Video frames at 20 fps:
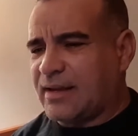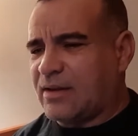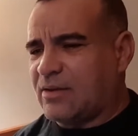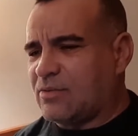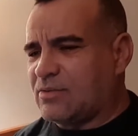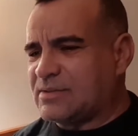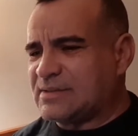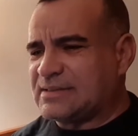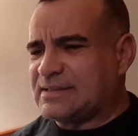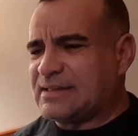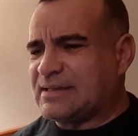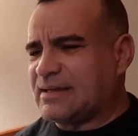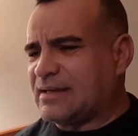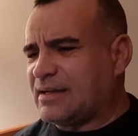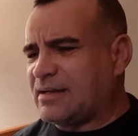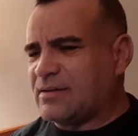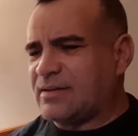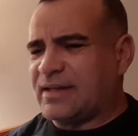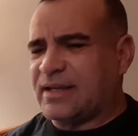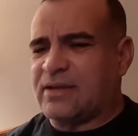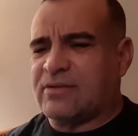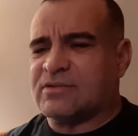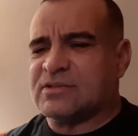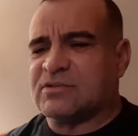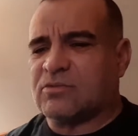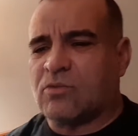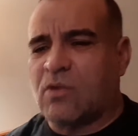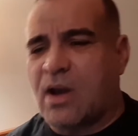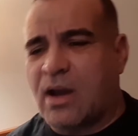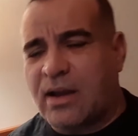He was
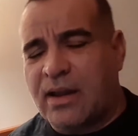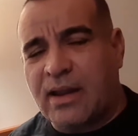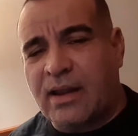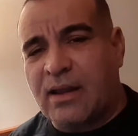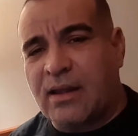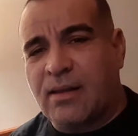running.